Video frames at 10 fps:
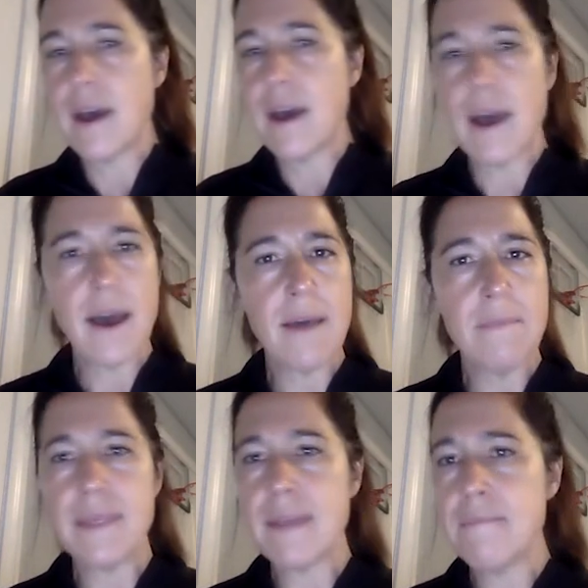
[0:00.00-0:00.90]

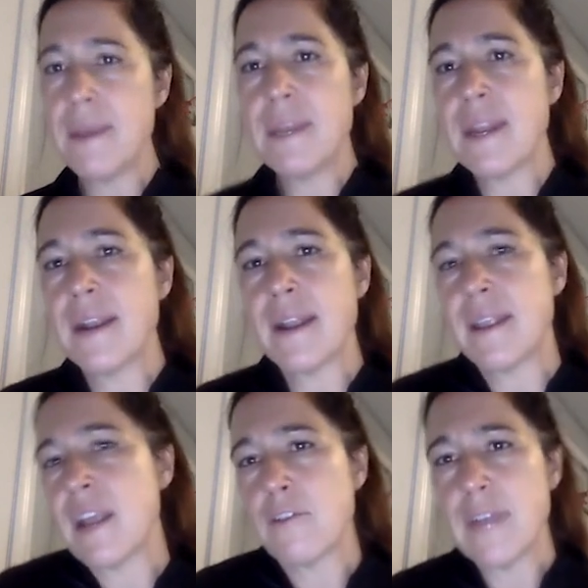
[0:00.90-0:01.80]
And then maybe then
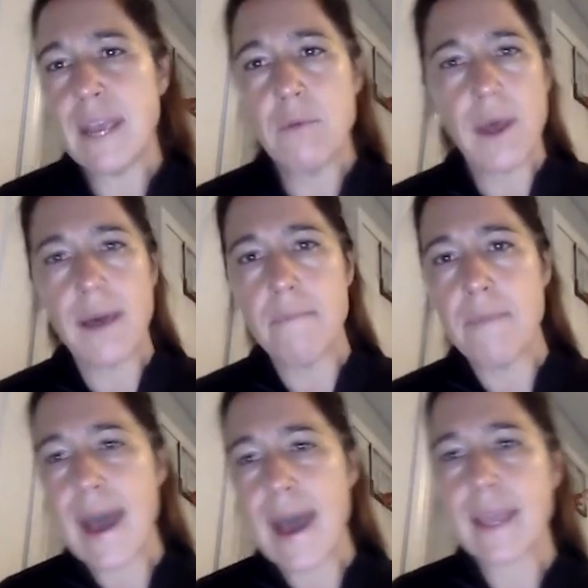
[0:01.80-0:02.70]
another day we'll come
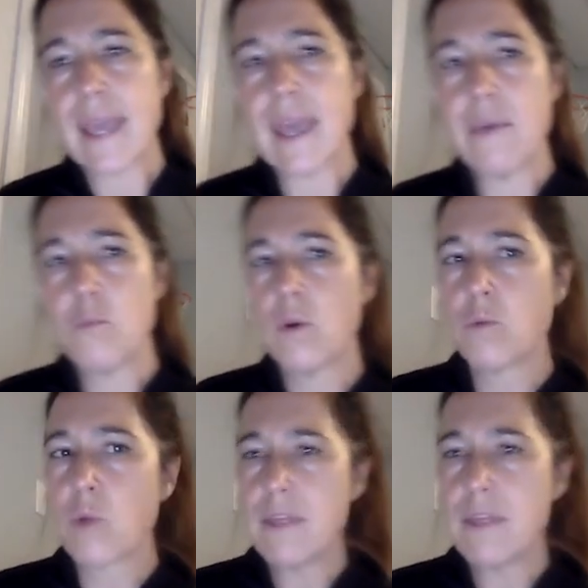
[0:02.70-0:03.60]
back and we'll
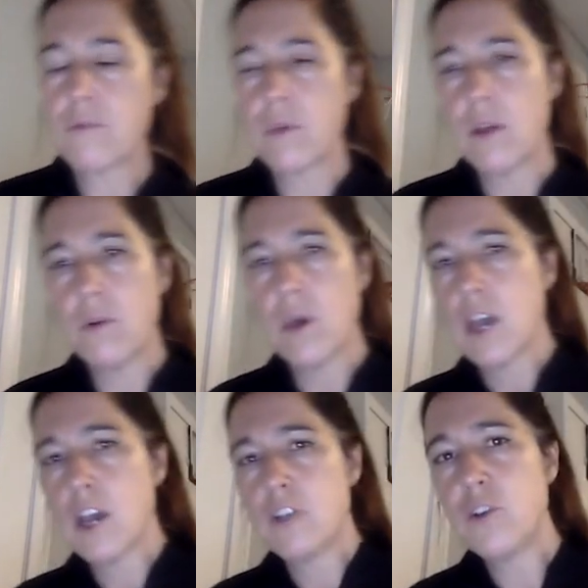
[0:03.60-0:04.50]
run through
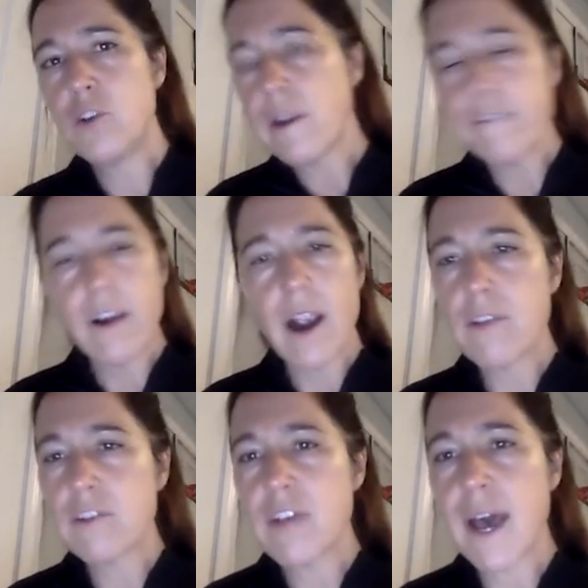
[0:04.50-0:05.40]
2 of our
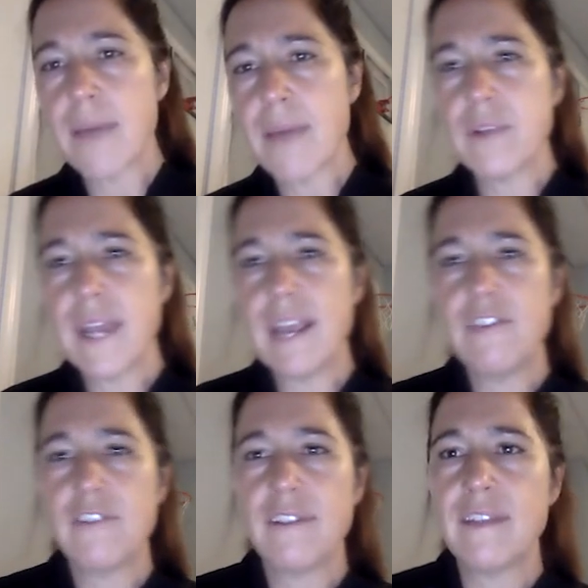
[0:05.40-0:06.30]
other top
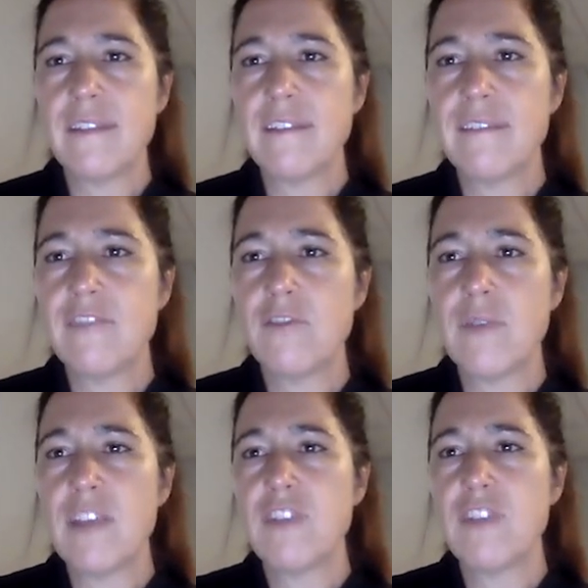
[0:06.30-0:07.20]
rotations. In this
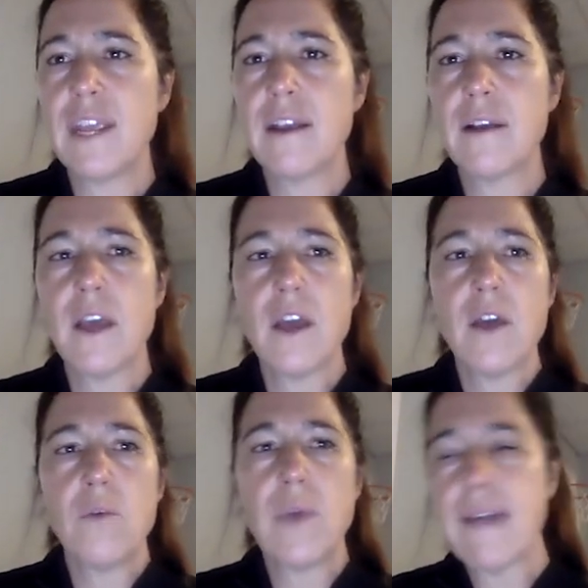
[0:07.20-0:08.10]
situation here,
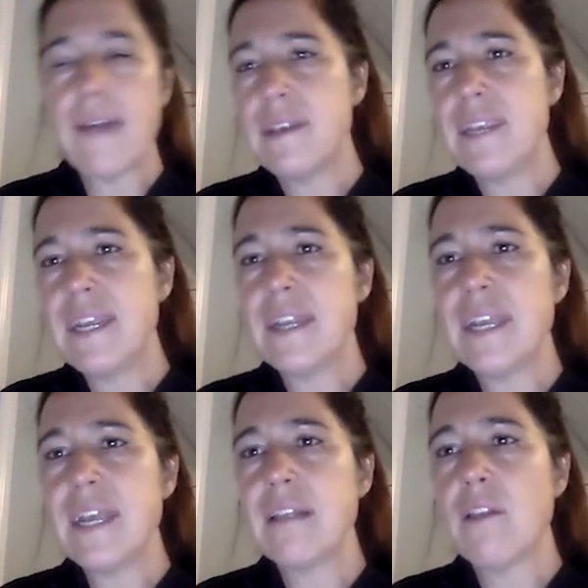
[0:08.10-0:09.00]
we have a D to
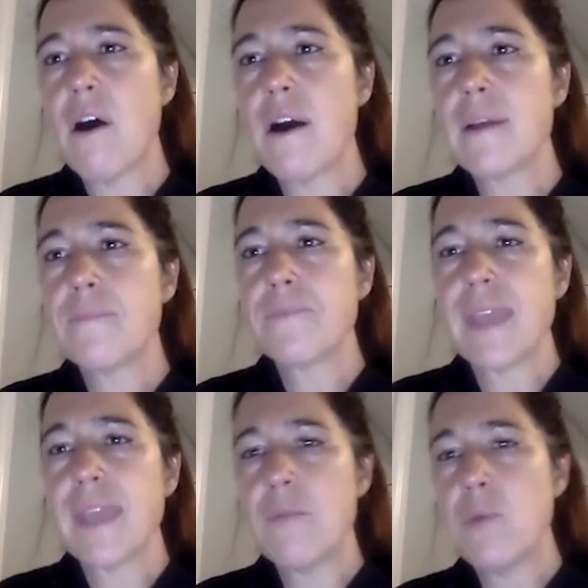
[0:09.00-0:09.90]
D long,
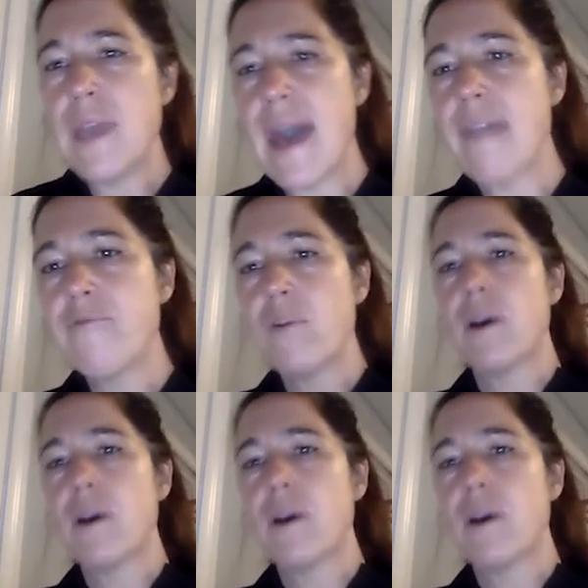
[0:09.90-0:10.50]
and we have